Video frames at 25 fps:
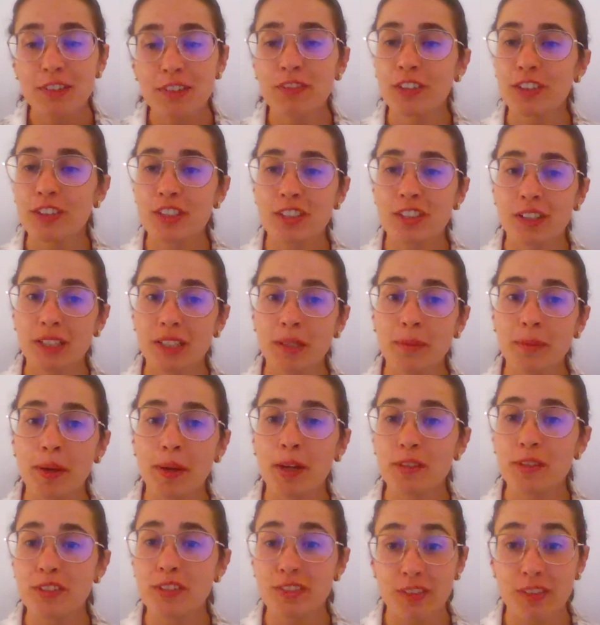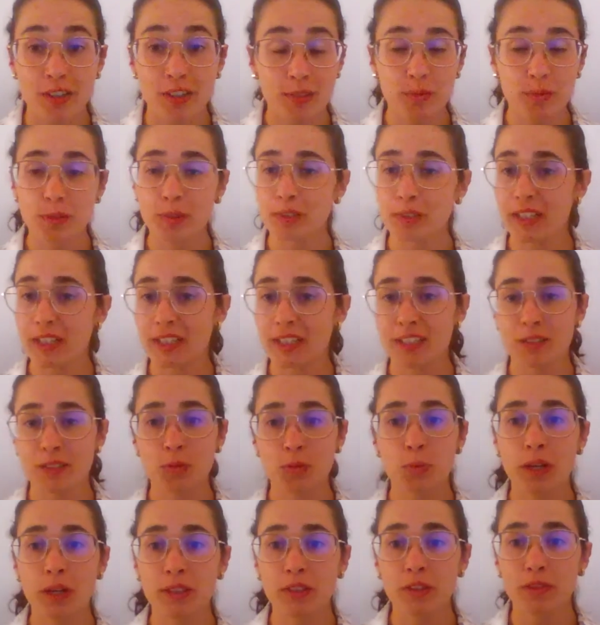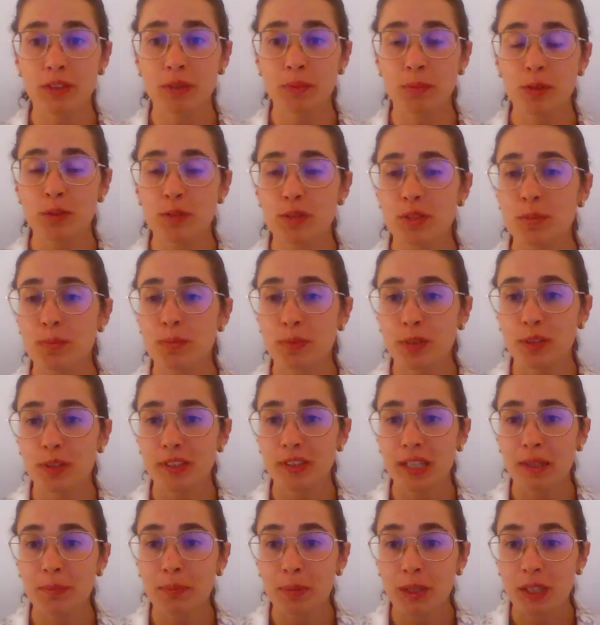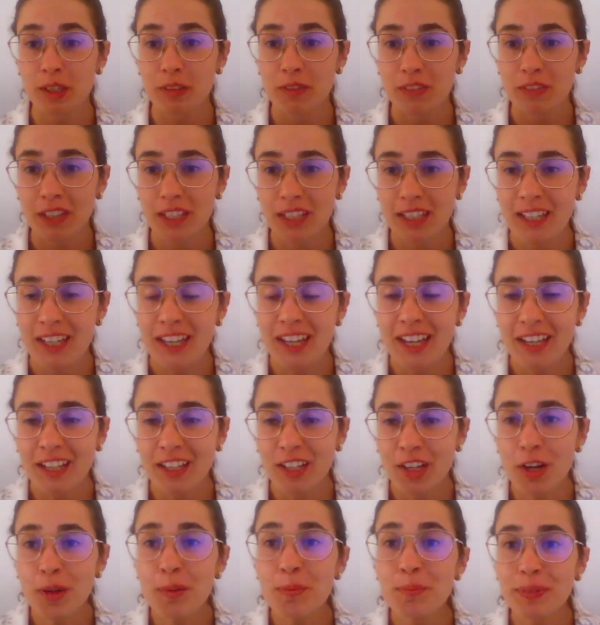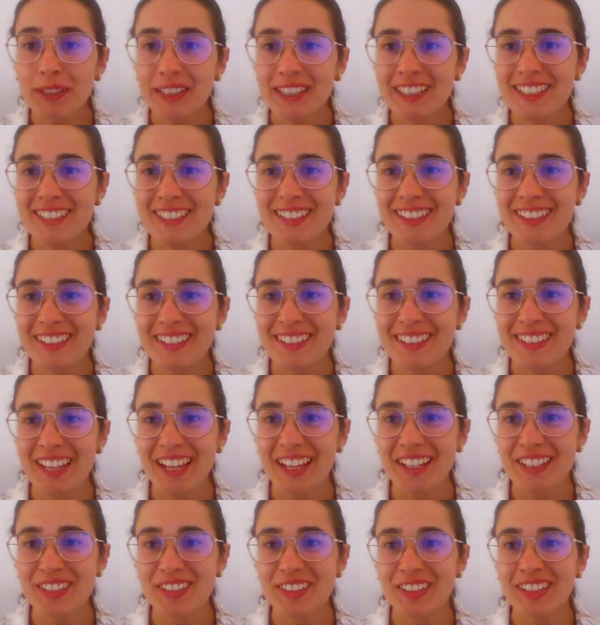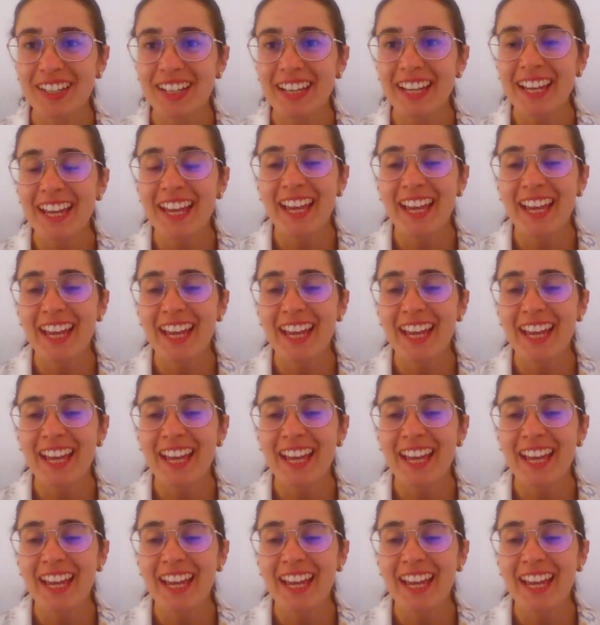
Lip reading: for talking about Sungrow, that is one of the most important PV companies in the sector.